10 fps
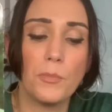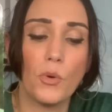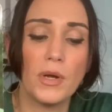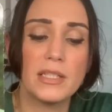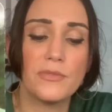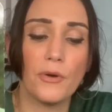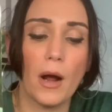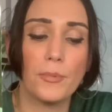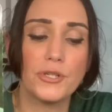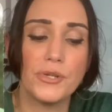poised for
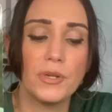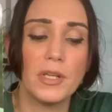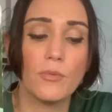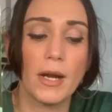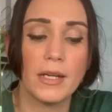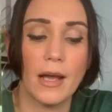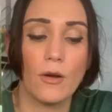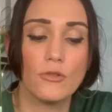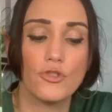opportunity right now.